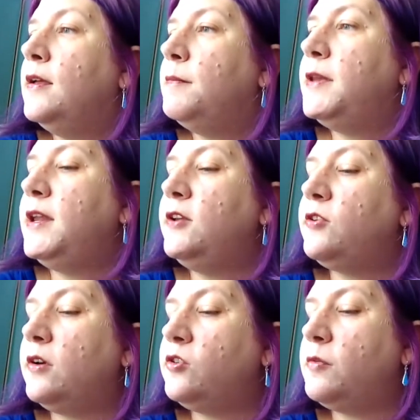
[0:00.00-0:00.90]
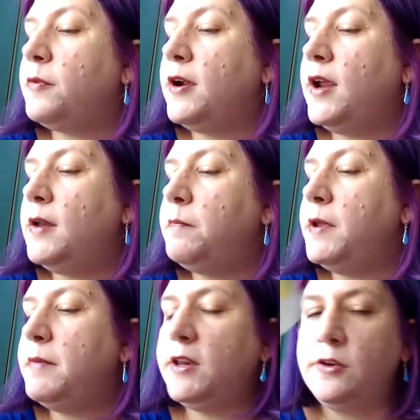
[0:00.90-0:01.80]
Petite Treasure Braid
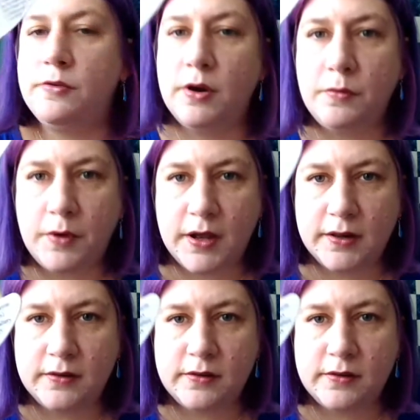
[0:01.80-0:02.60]
PB201,